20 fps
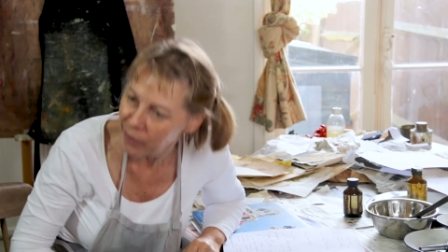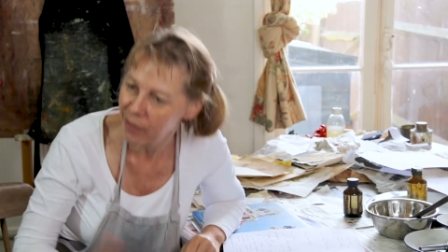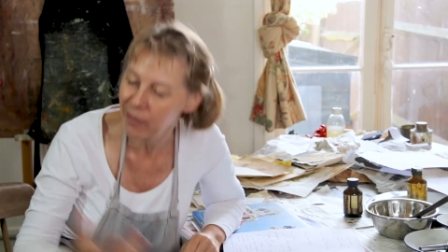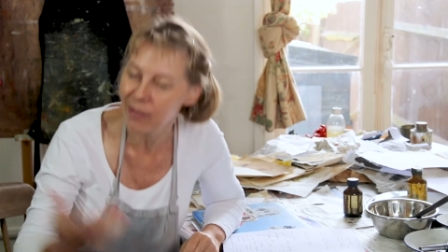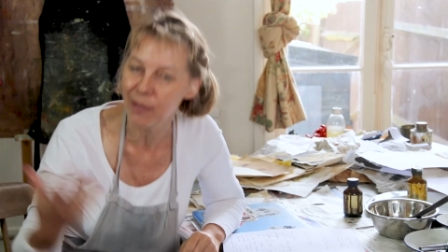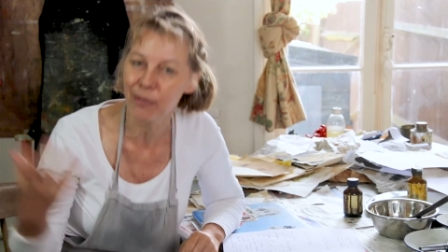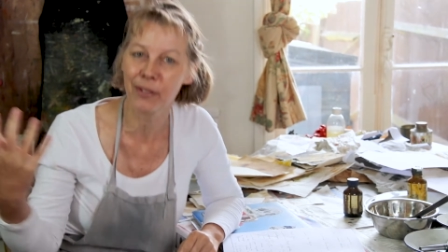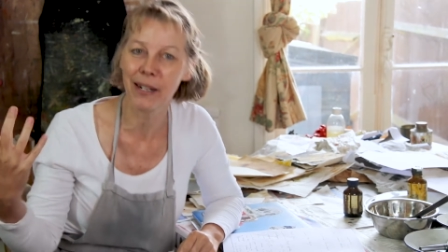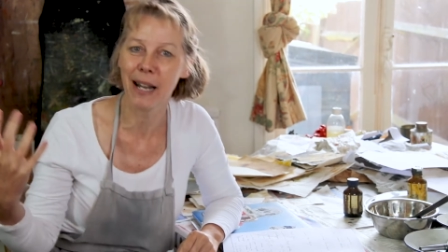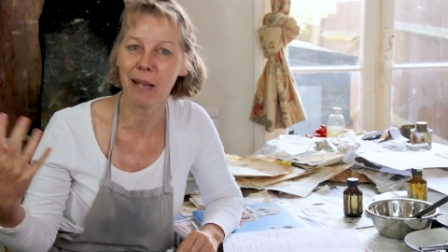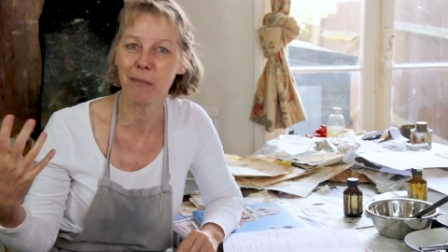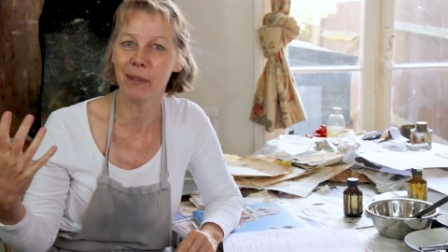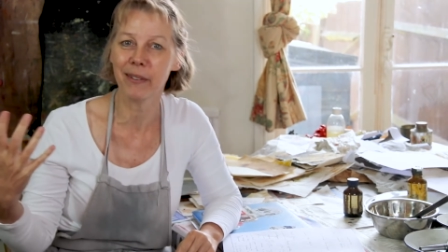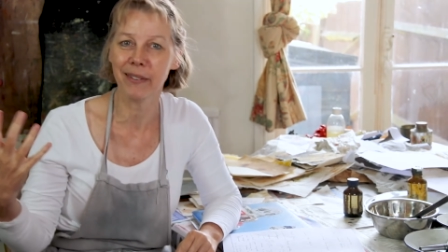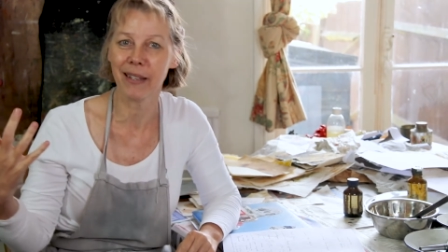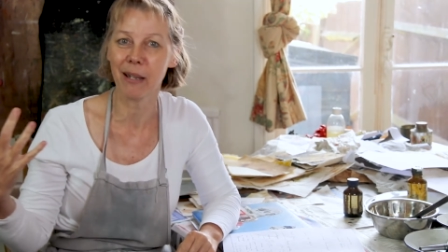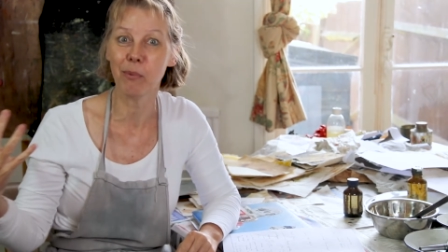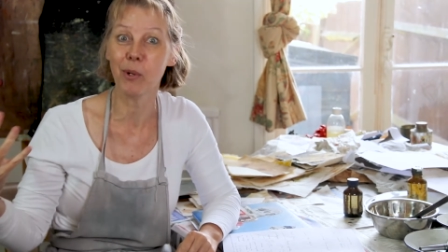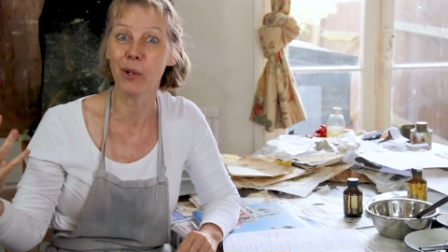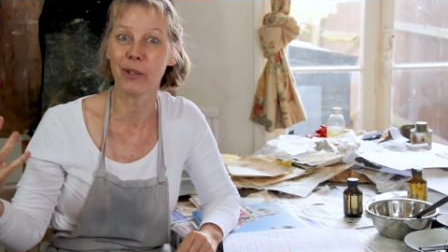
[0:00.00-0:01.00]
the frame and
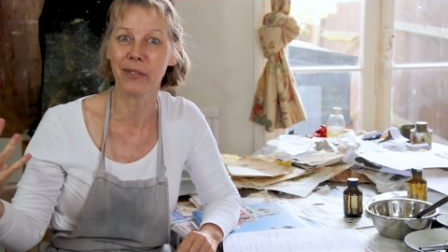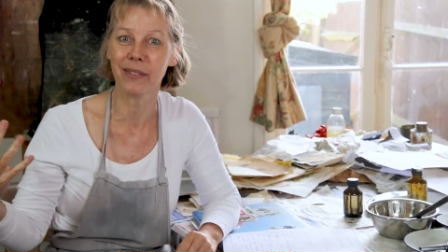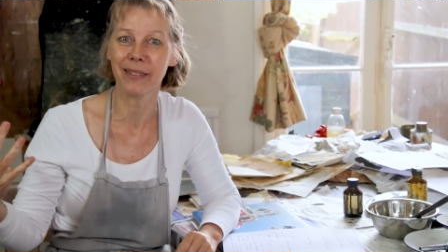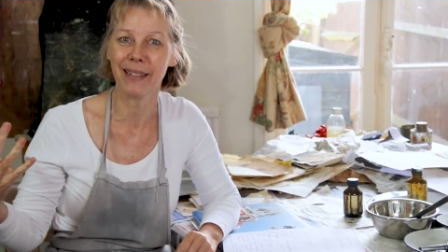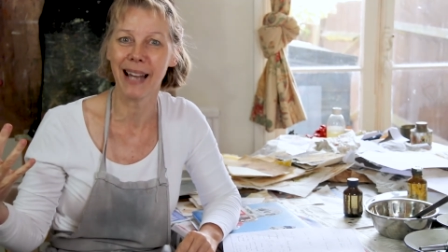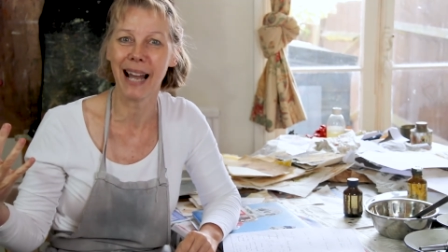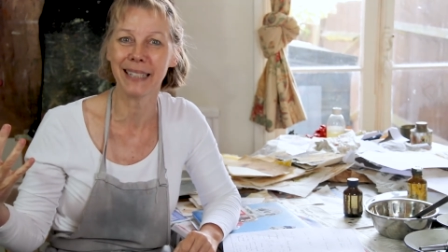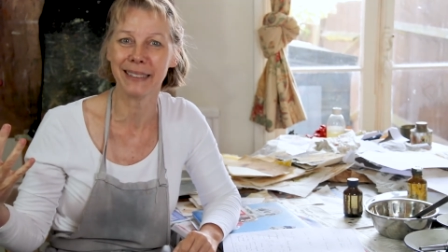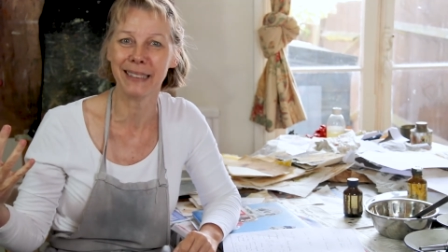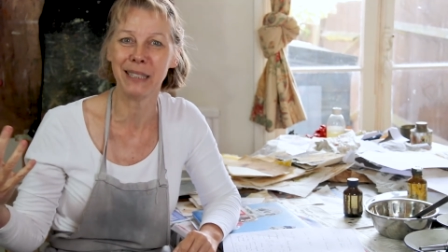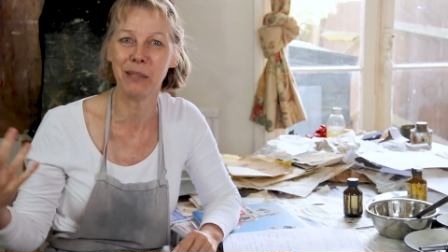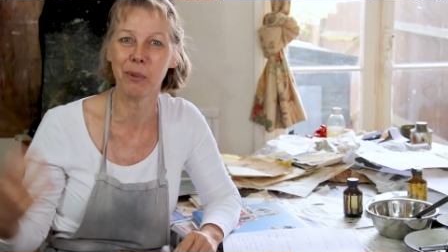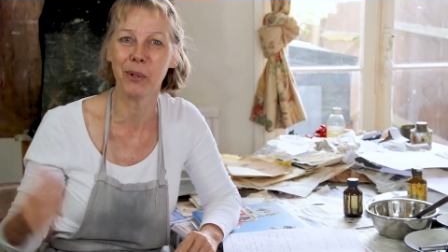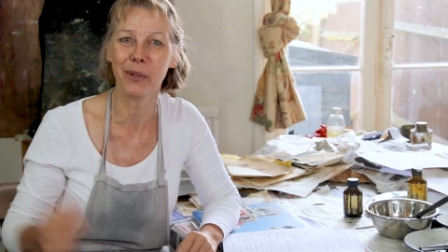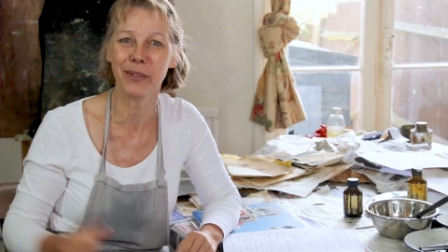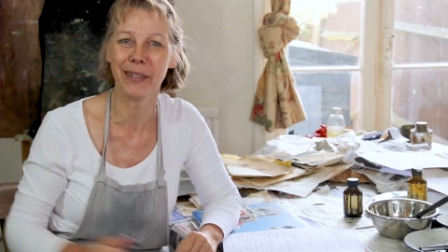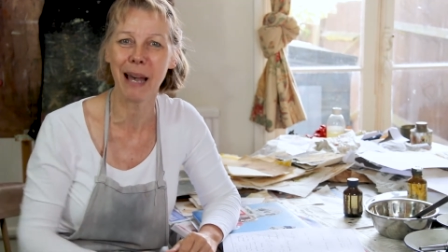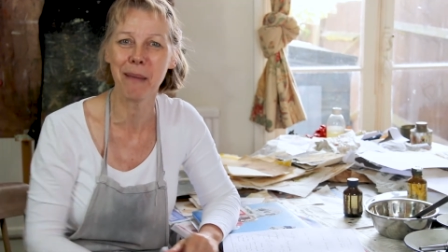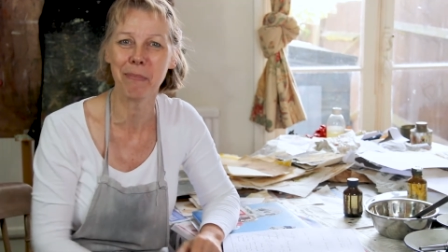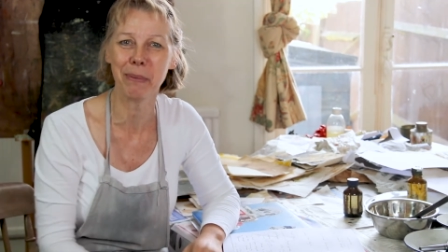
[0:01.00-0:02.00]
say what's
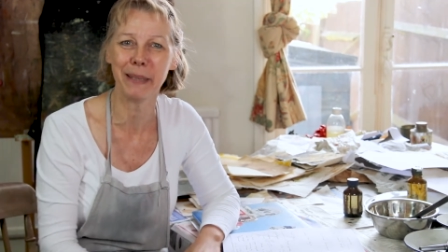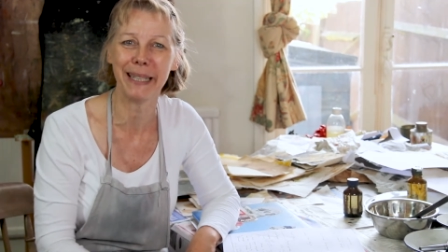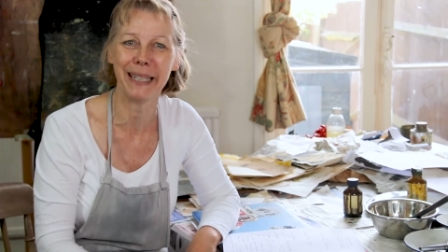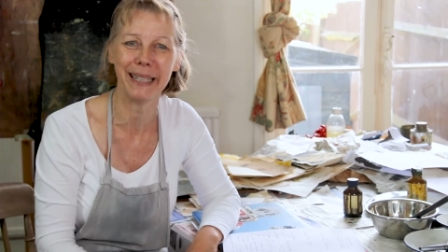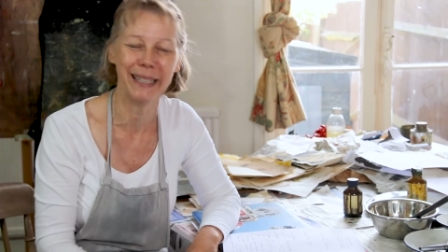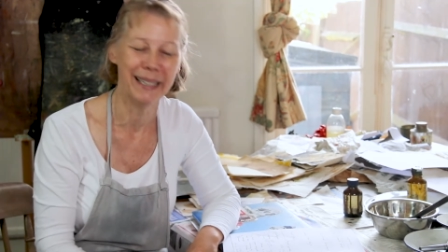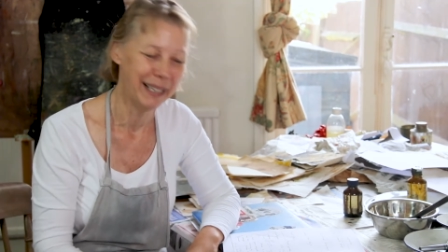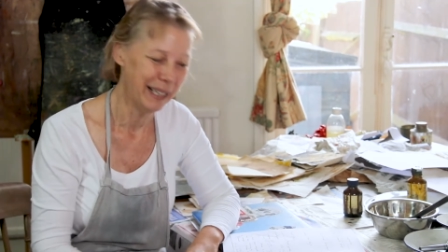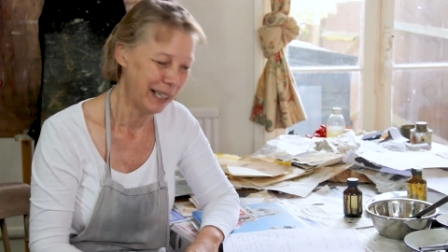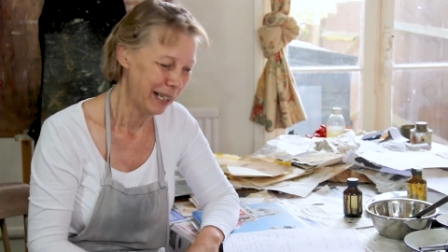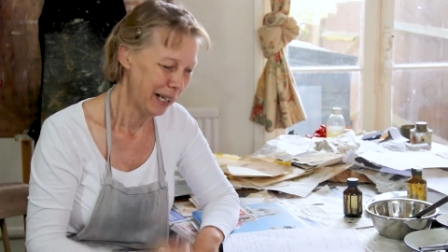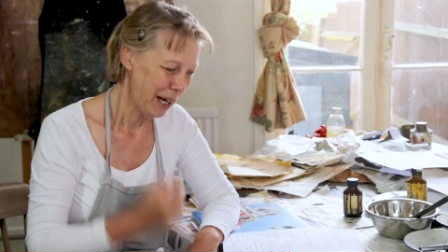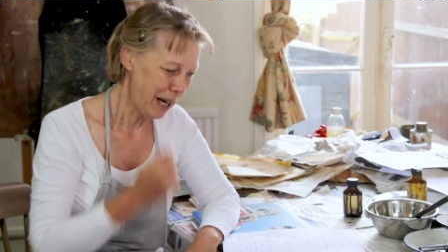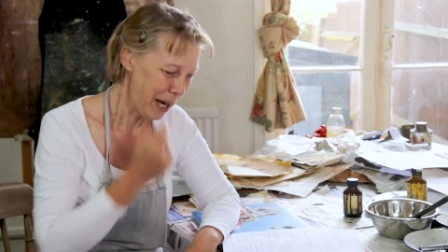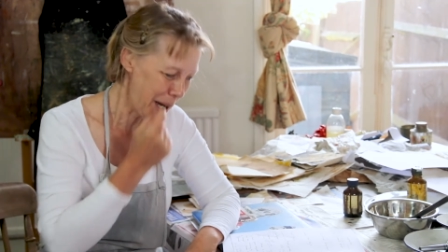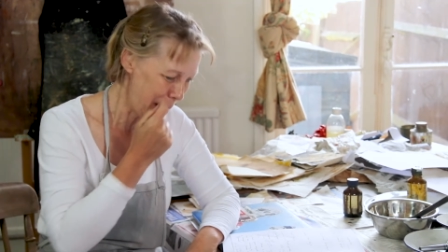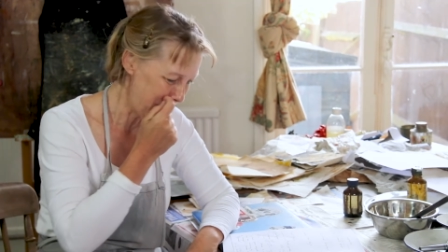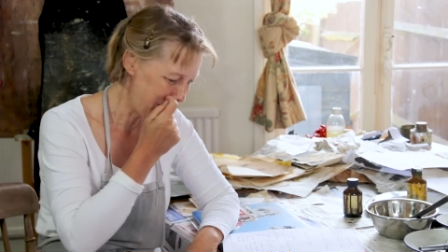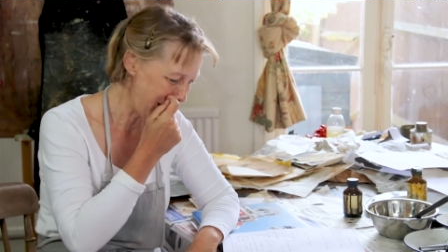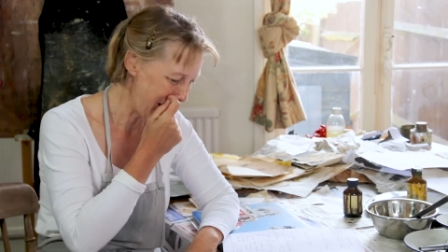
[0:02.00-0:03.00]
happening
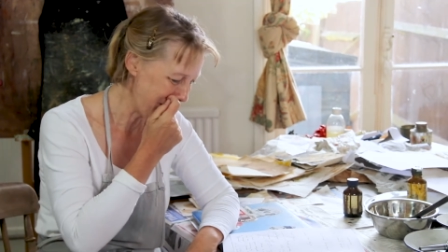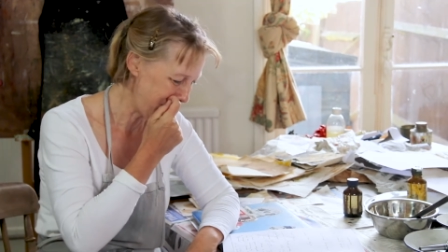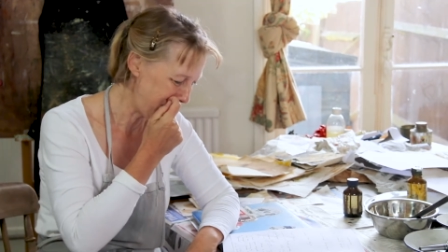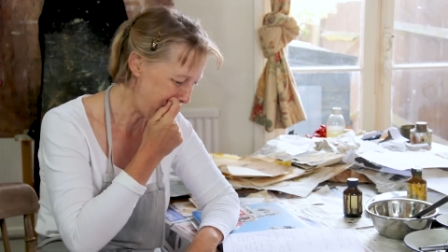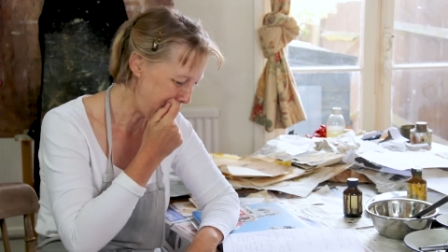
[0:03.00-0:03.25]
around the